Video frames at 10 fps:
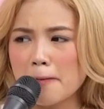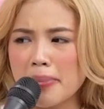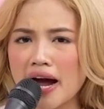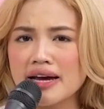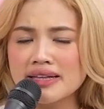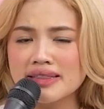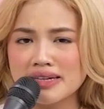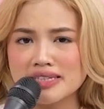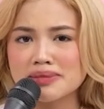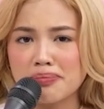By
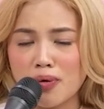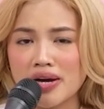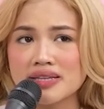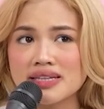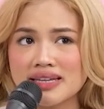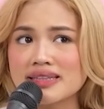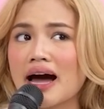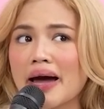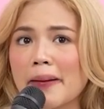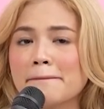this point in
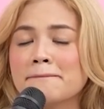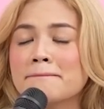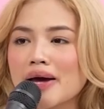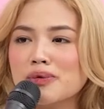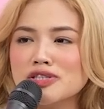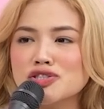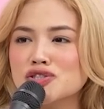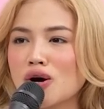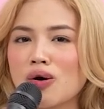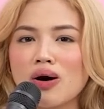time, I was
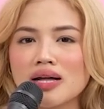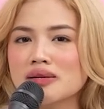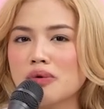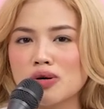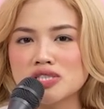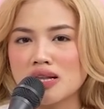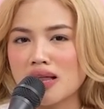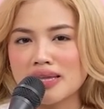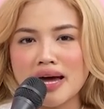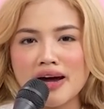so
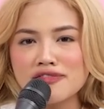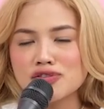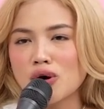unemotional, and I have